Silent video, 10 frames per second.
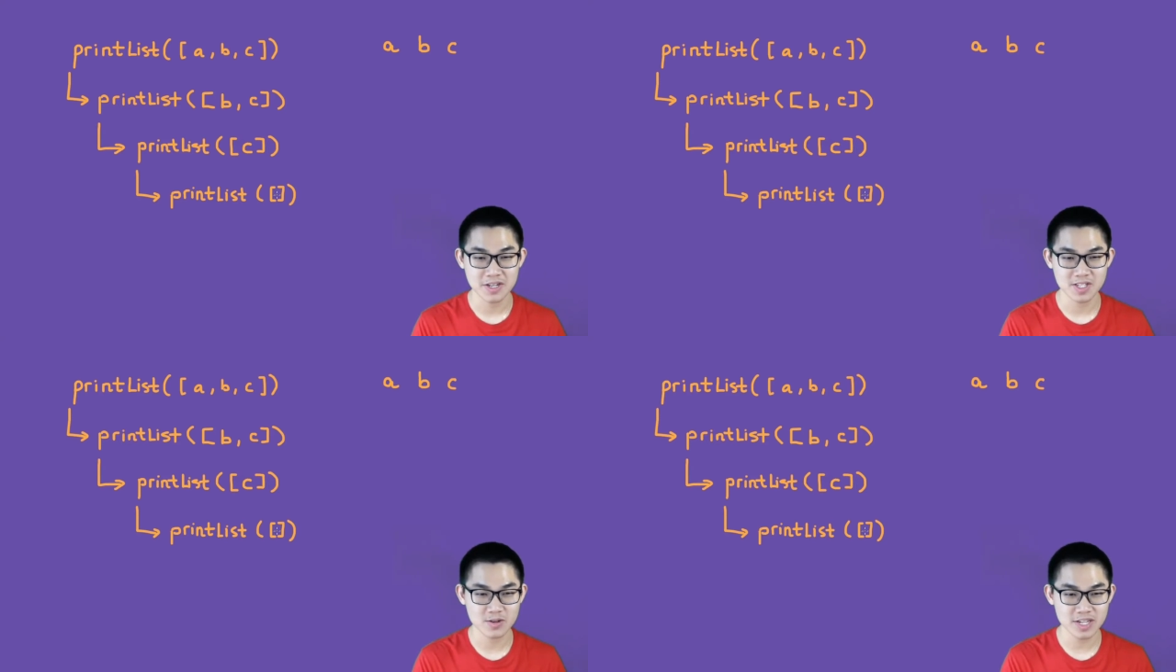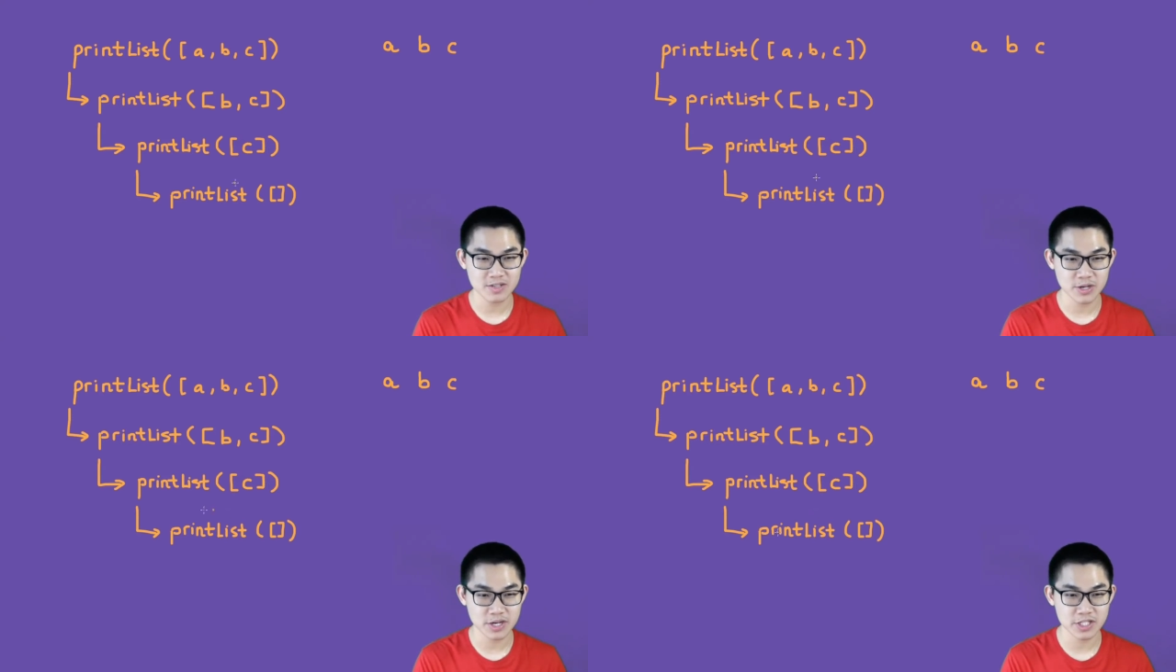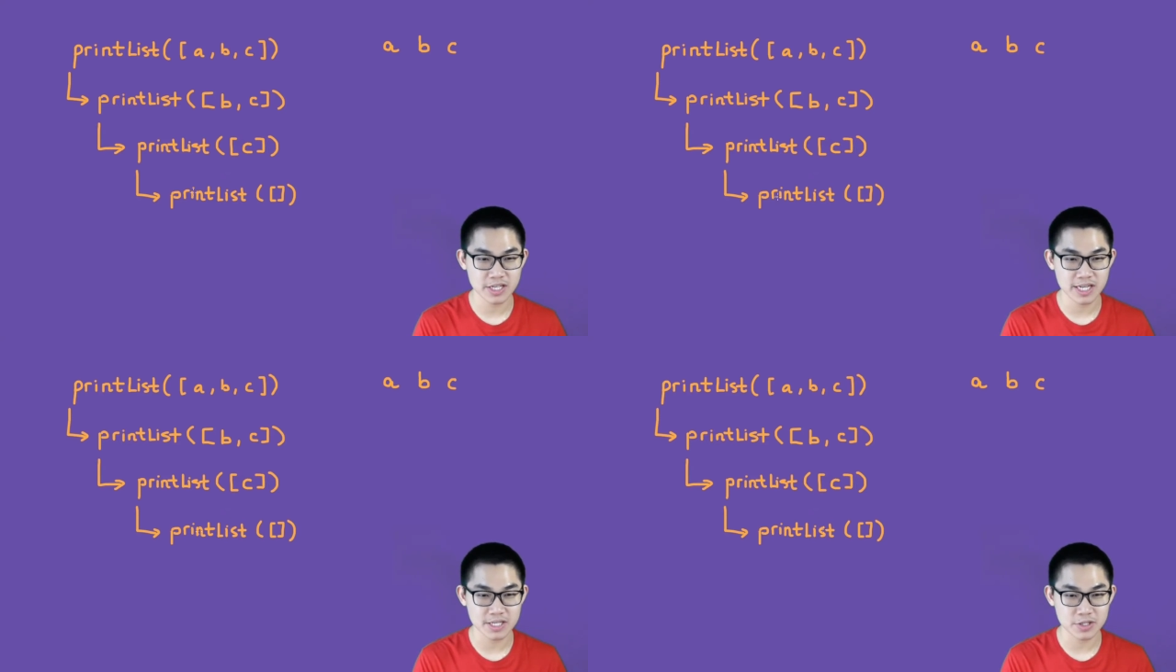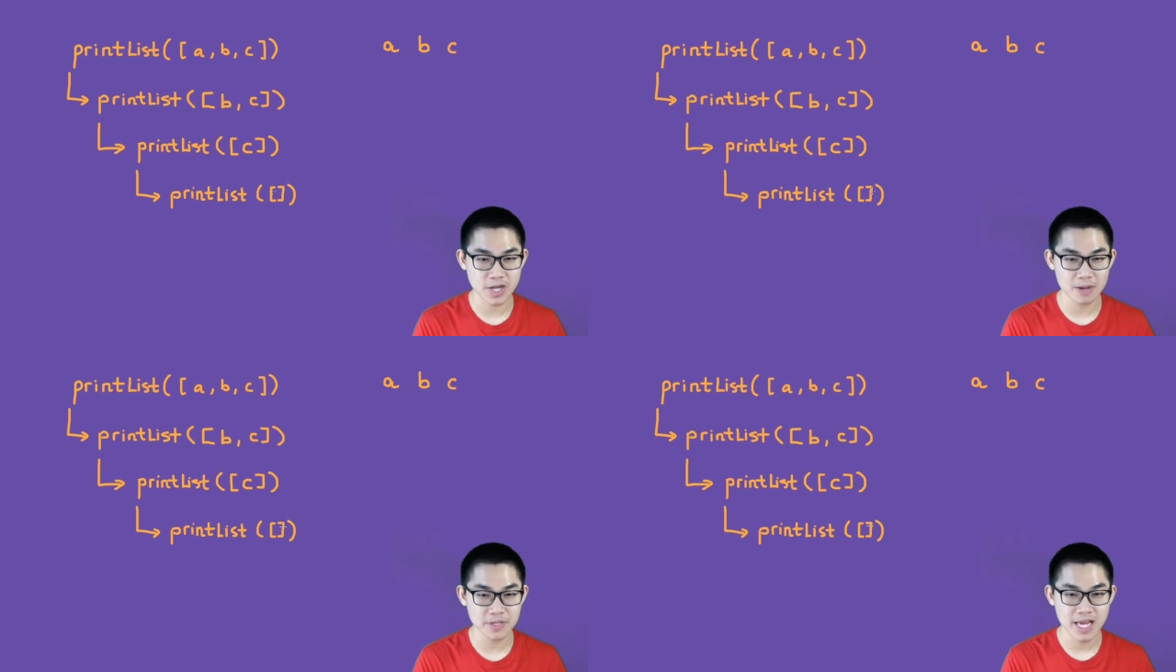So this recursion is
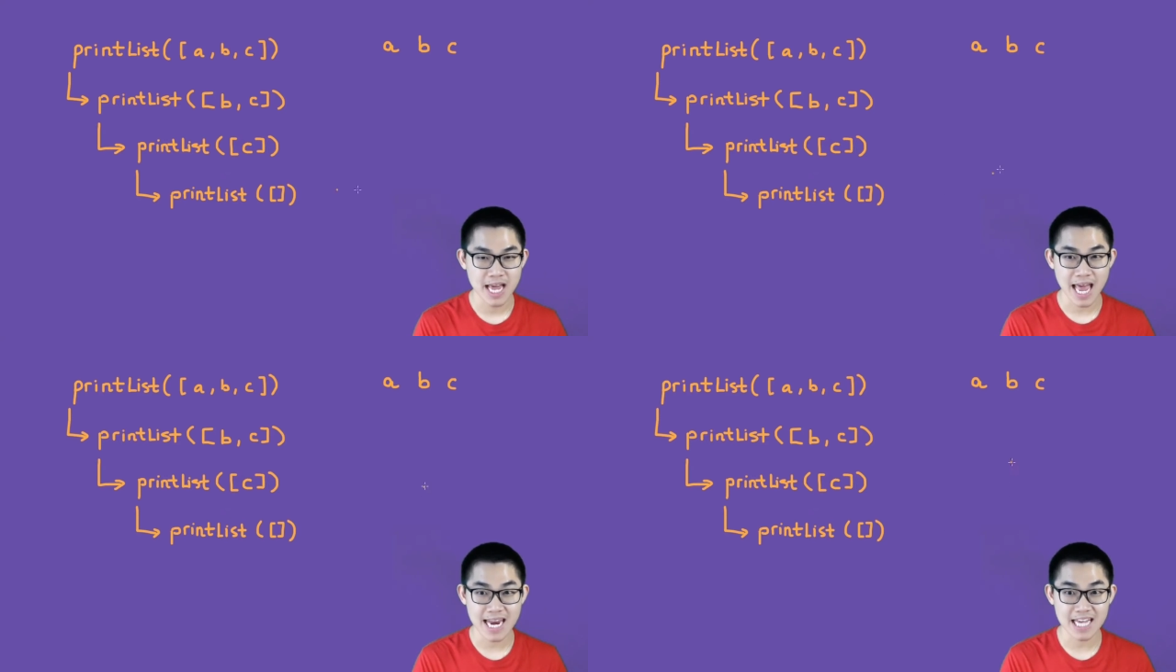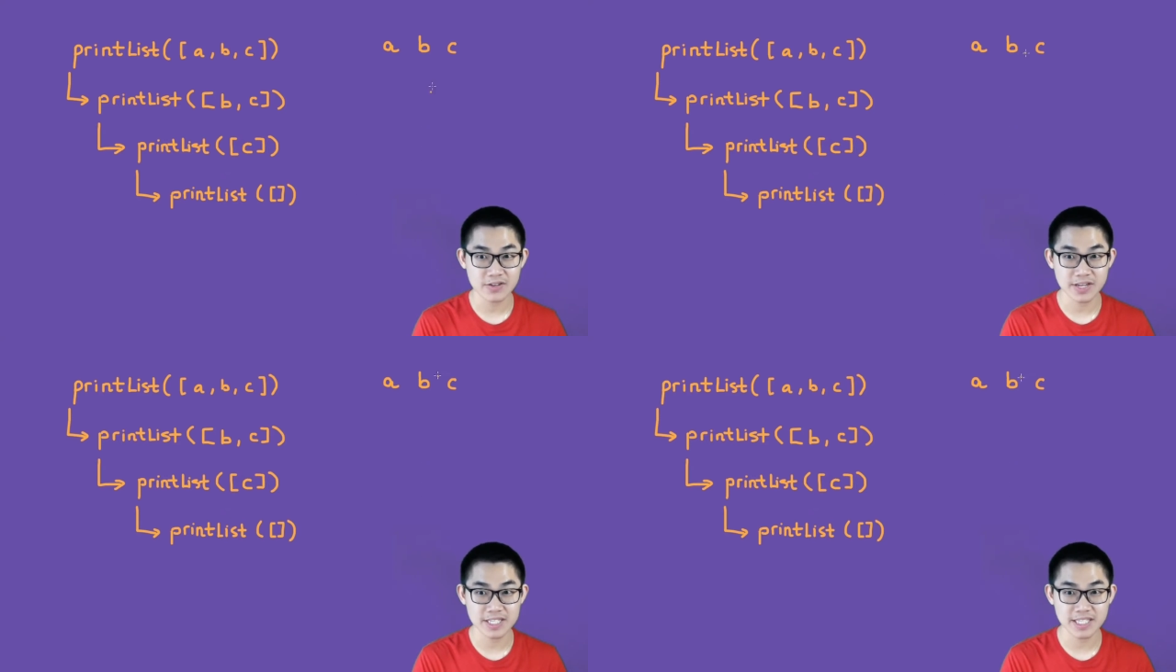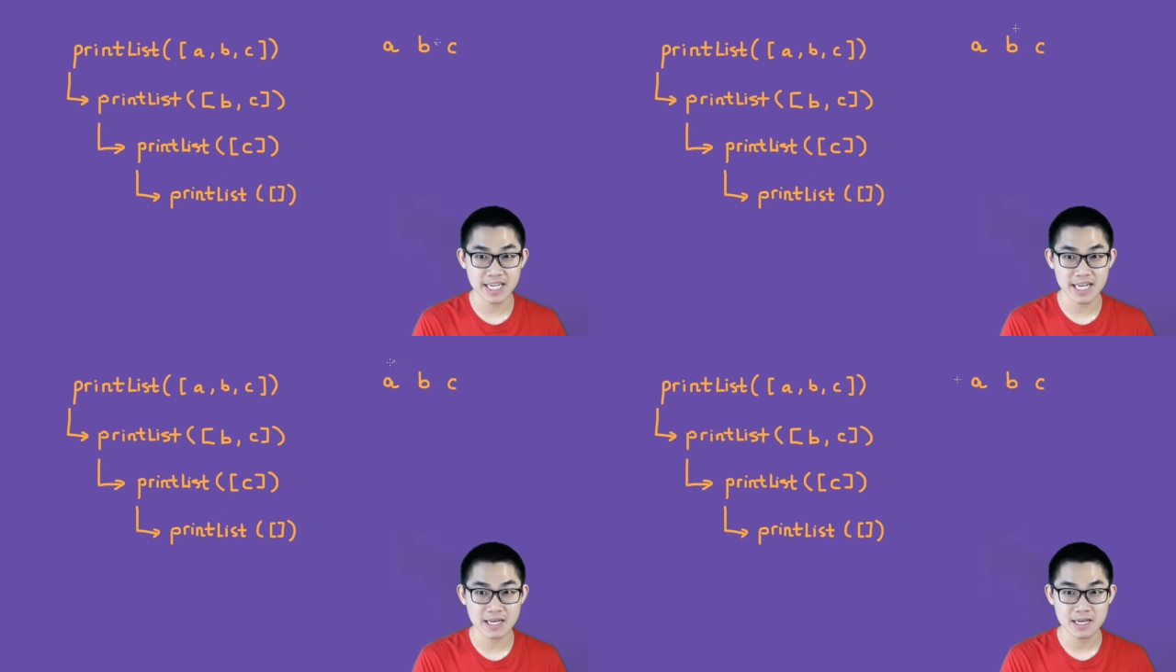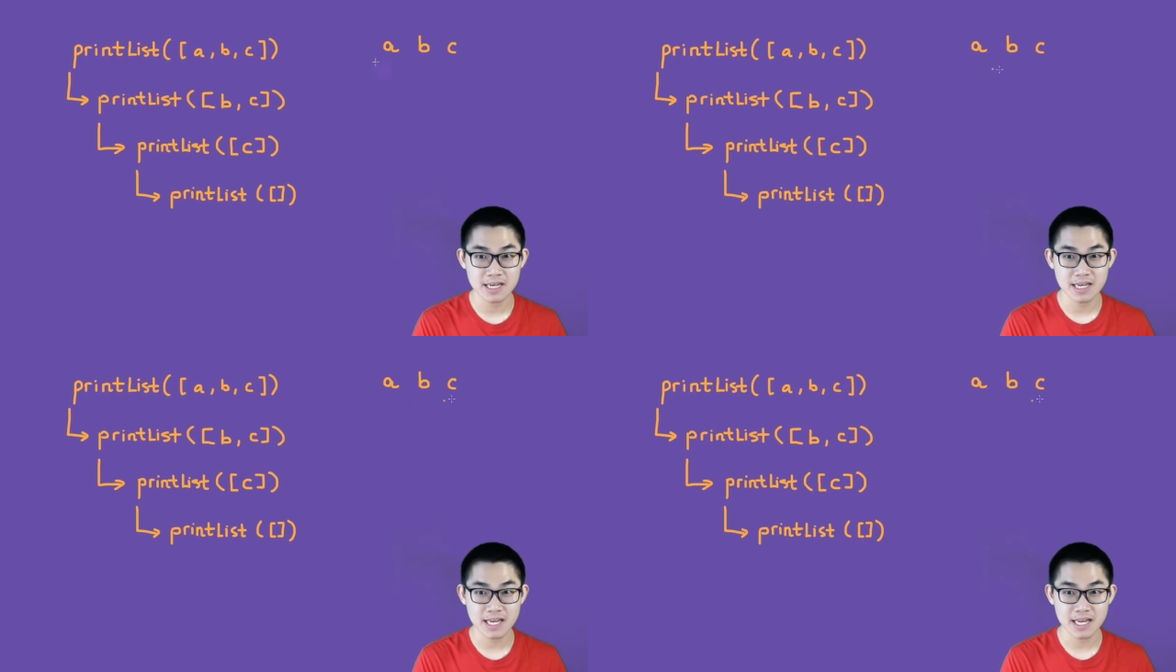stopped, and as you can see,